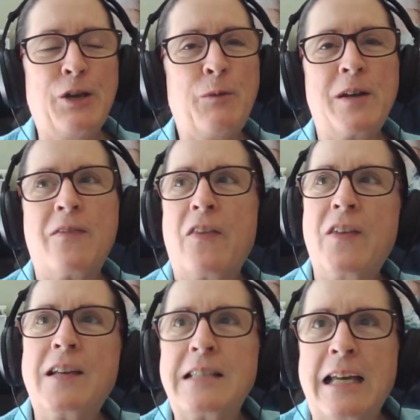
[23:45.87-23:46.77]
one of the
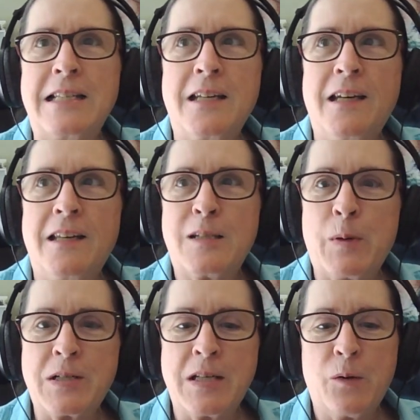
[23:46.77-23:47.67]
things I did,
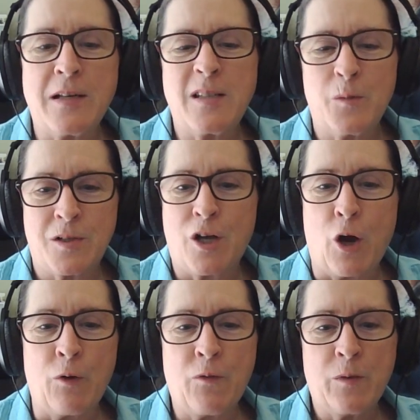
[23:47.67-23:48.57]
especially because it was
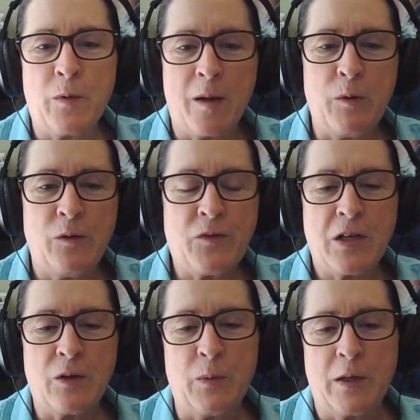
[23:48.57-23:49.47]
COVID when I moved
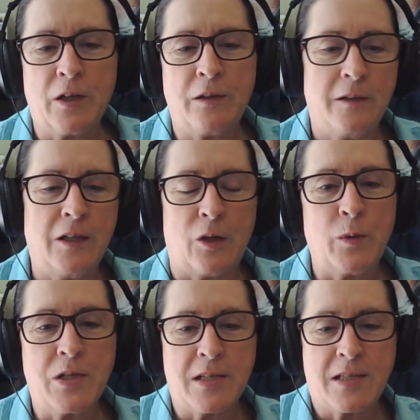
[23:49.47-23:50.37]
here and we couldn't,
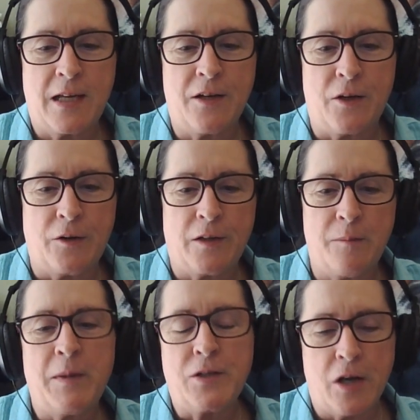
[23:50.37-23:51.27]
we just stayed in
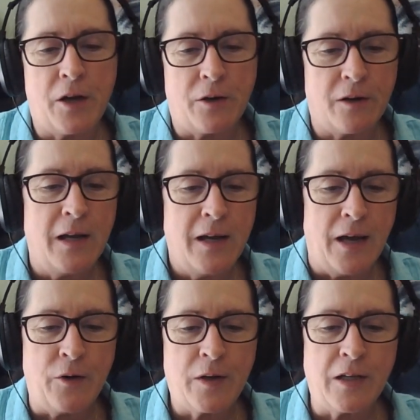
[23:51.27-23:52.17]
my daughter
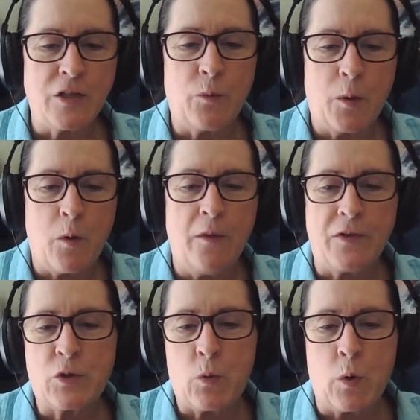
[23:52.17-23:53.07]
and her kid, we were all in
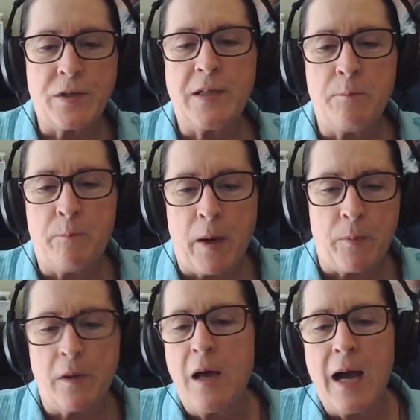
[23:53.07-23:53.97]
this quarantine
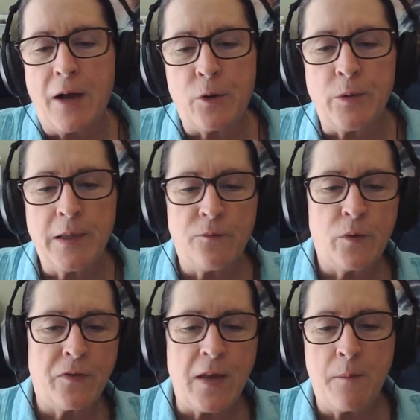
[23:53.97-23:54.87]
bubble. I don't live
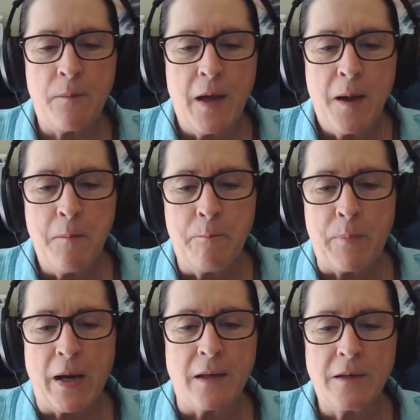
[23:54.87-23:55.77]
with them,
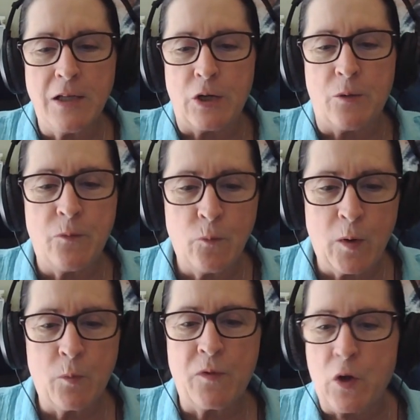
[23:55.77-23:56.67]
but,
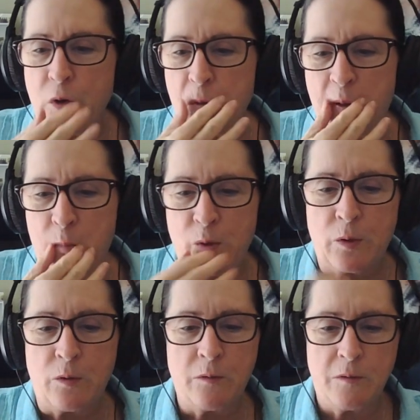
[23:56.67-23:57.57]
we were the only people
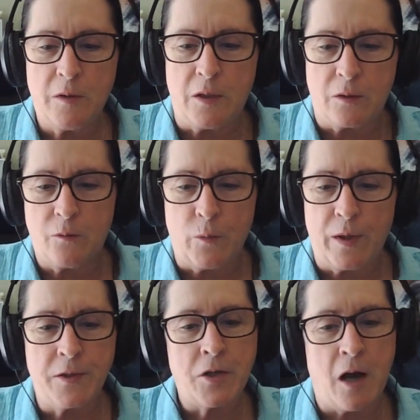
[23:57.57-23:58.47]
who, we
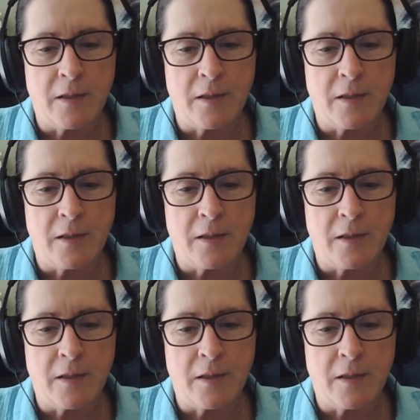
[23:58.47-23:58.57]
didn't